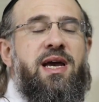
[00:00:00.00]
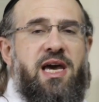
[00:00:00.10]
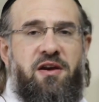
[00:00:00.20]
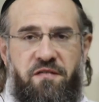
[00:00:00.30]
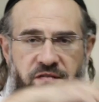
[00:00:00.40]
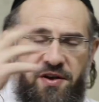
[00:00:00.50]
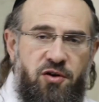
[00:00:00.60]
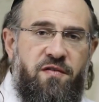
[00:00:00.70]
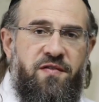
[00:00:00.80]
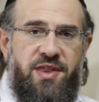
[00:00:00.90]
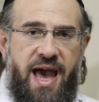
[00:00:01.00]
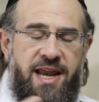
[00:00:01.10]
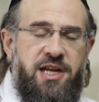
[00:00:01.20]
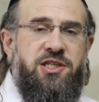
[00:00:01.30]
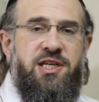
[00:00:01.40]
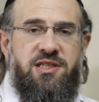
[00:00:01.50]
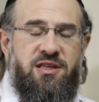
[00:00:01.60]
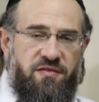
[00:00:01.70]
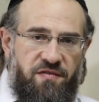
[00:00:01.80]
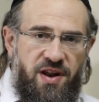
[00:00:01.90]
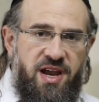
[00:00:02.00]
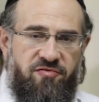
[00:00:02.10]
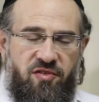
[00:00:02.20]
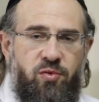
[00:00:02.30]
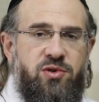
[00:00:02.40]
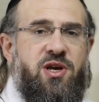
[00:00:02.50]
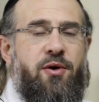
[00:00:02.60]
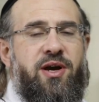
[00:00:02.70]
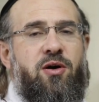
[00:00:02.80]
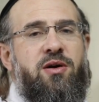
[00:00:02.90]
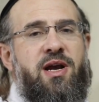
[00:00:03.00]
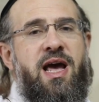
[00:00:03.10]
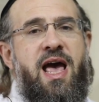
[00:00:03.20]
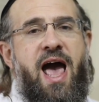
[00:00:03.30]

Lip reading: get a feel for the energies and the flavour of what's going on.